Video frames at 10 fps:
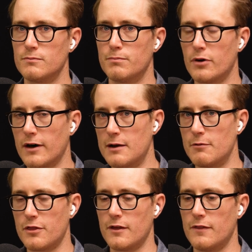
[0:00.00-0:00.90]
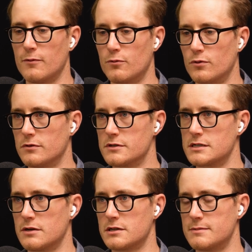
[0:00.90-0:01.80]
play within the rules,
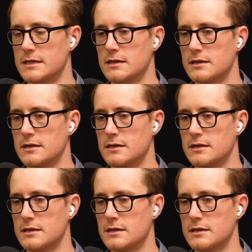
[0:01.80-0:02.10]
so to speak?